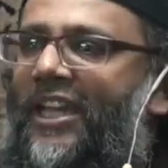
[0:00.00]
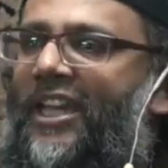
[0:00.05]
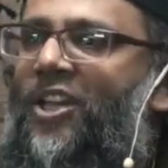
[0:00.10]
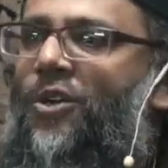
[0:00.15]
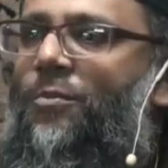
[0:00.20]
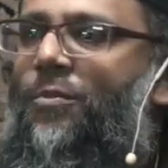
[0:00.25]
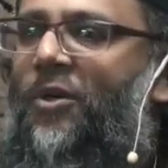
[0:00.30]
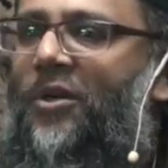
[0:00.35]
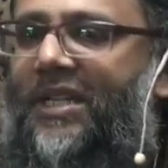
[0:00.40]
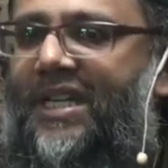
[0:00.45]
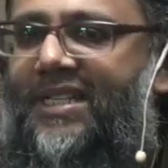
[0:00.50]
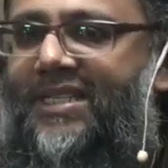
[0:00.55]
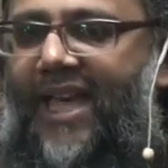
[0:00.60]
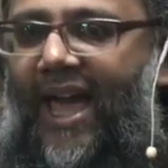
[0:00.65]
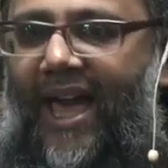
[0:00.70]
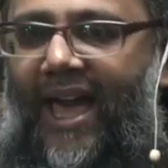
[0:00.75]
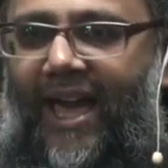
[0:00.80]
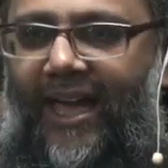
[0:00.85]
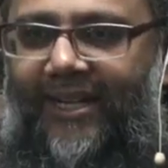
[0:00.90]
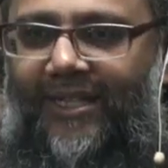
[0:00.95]
He will put his
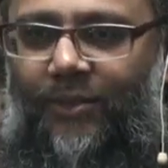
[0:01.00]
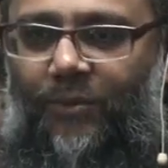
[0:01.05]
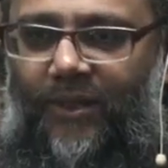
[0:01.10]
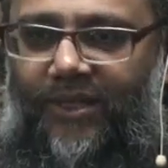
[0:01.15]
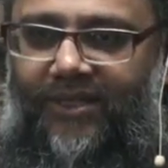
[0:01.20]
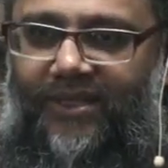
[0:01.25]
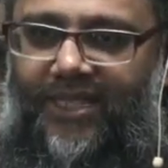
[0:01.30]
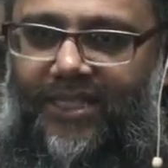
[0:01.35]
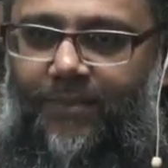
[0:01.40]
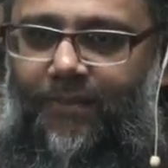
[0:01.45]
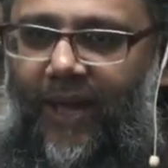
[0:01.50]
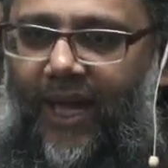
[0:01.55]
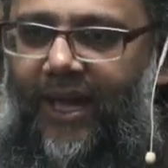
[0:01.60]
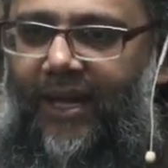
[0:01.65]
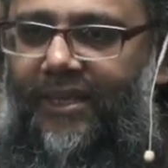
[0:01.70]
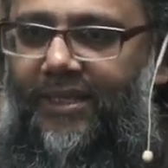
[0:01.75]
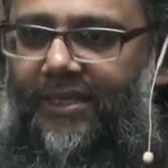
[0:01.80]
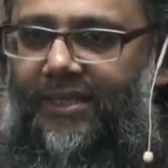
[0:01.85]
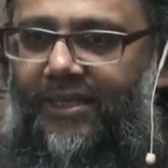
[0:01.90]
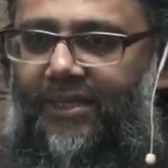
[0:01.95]
hand with this
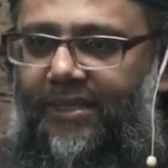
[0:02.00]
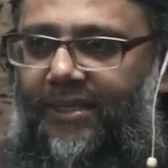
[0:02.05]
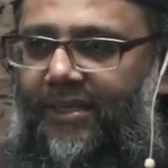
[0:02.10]
pact.